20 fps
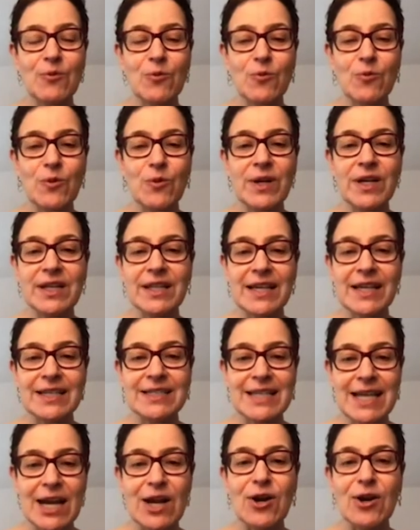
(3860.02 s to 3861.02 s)

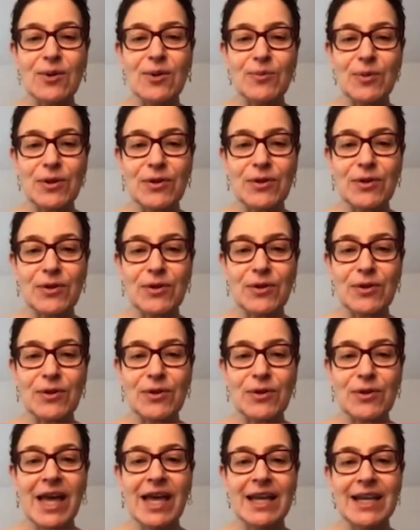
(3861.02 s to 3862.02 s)
really terrible for
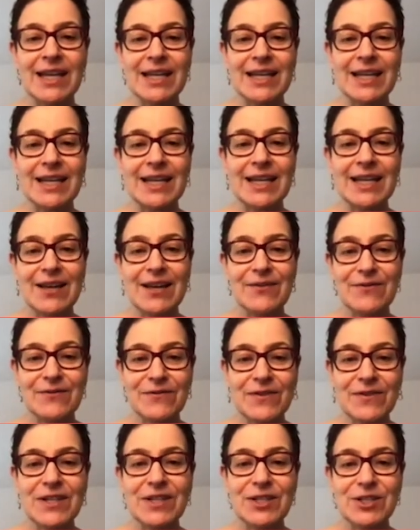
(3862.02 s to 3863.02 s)
humanity
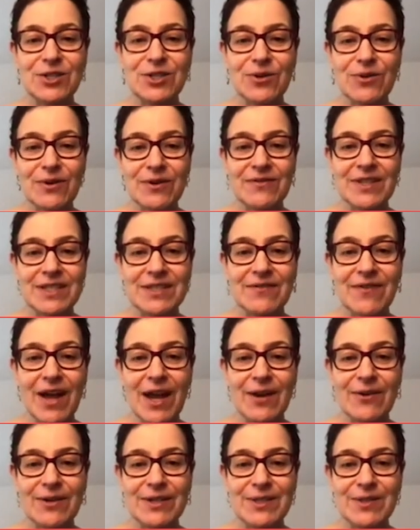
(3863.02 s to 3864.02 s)
feature of this
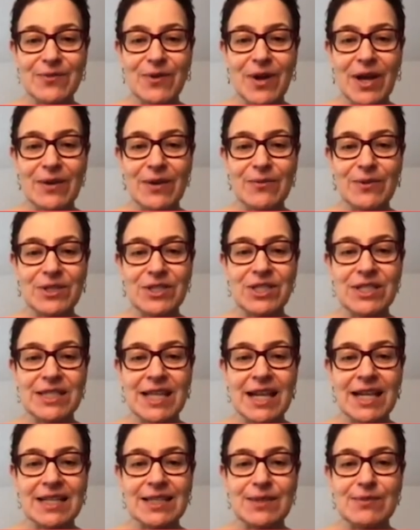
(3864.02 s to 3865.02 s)
virus, right? Which is
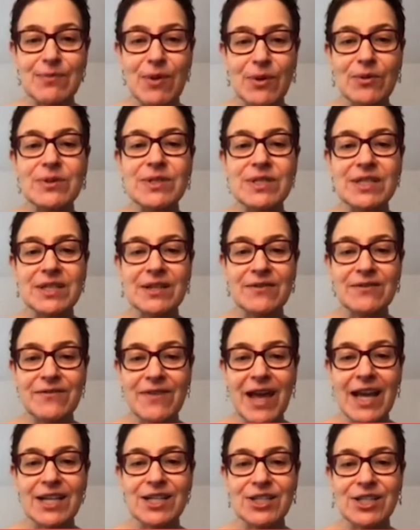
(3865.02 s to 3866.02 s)
that it's most
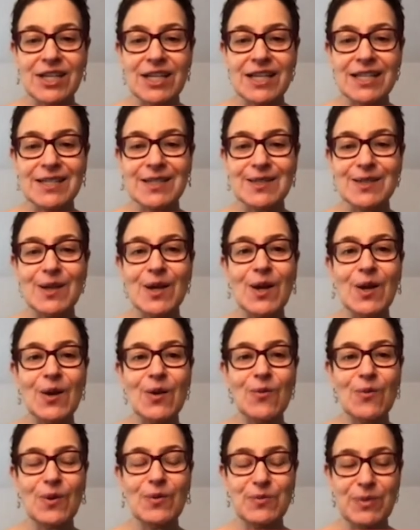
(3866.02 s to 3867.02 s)
infectious
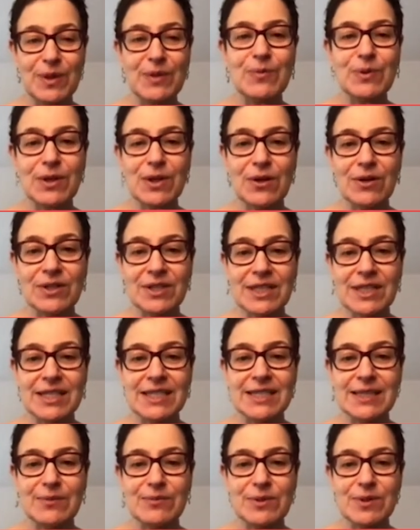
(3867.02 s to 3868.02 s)
when people are
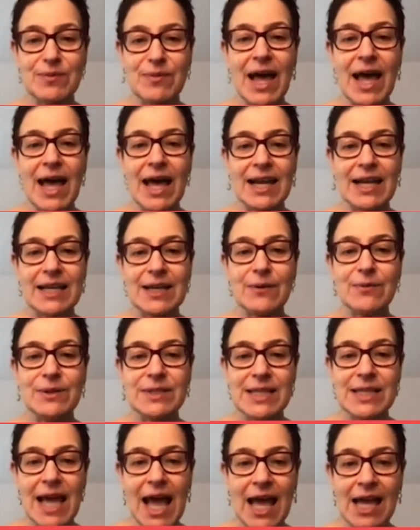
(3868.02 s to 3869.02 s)
least symptomatic. It was
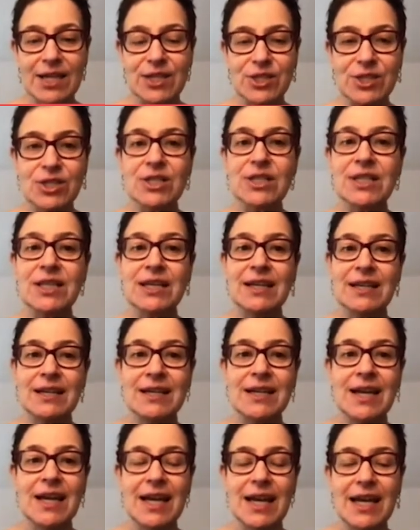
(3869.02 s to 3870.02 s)

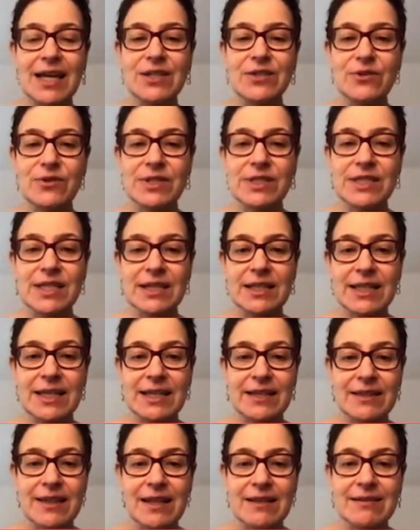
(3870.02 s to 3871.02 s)
actually,
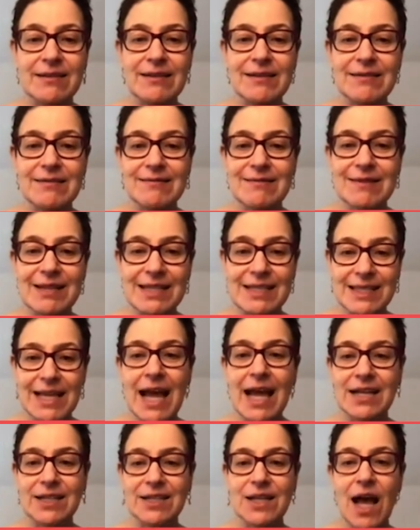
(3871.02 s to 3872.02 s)
interestingly, the
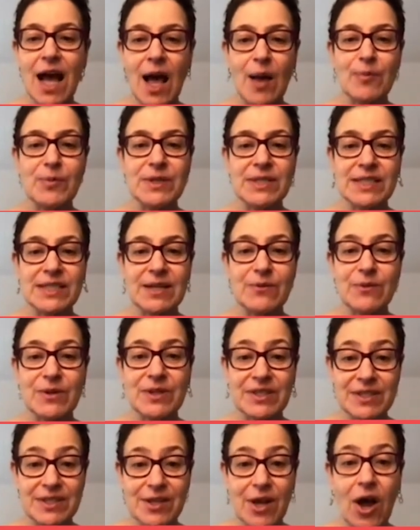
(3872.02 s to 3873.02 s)
exact opposite with
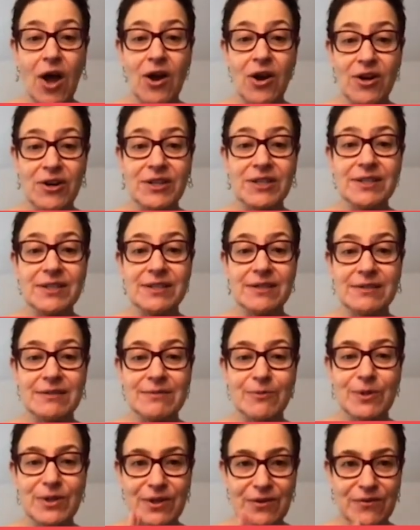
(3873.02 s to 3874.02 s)
SARS,
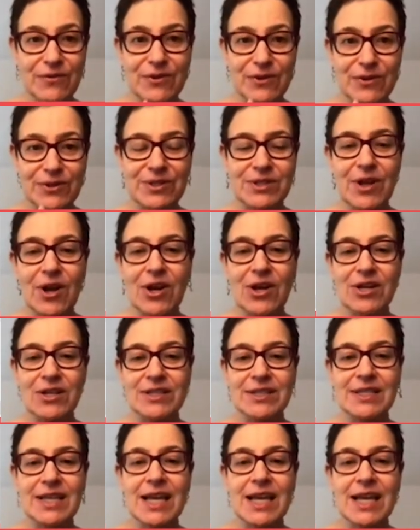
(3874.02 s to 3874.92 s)
with the first SARS.